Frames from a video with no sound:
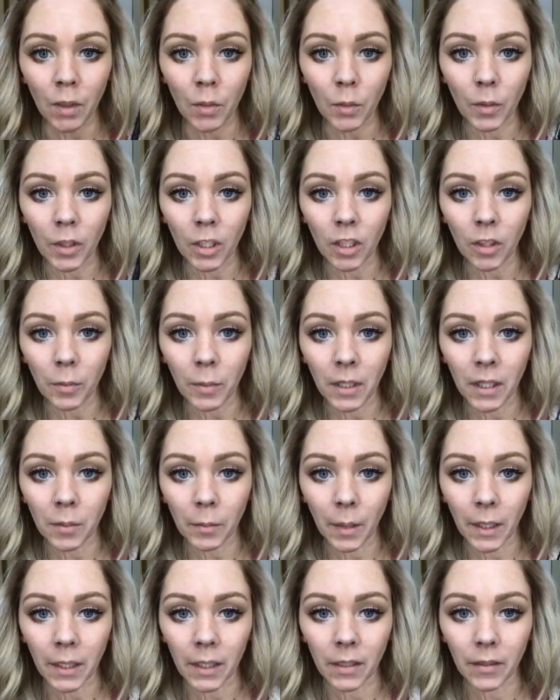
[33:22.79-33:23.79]
What do you mean
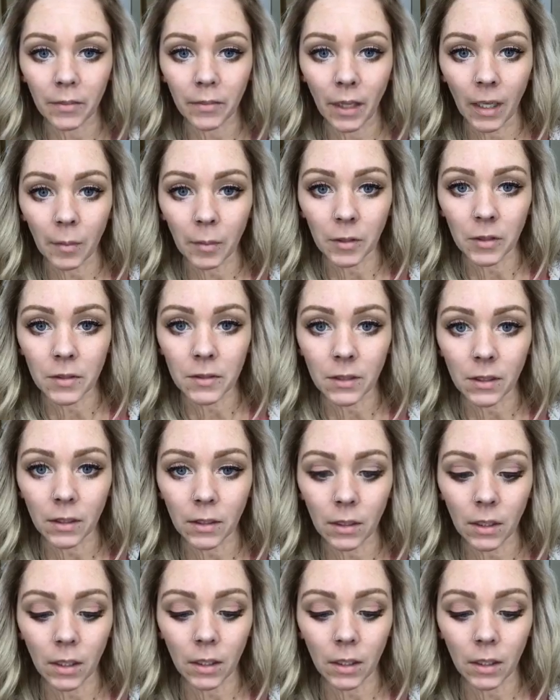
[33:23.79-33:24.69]
by get fibers in there?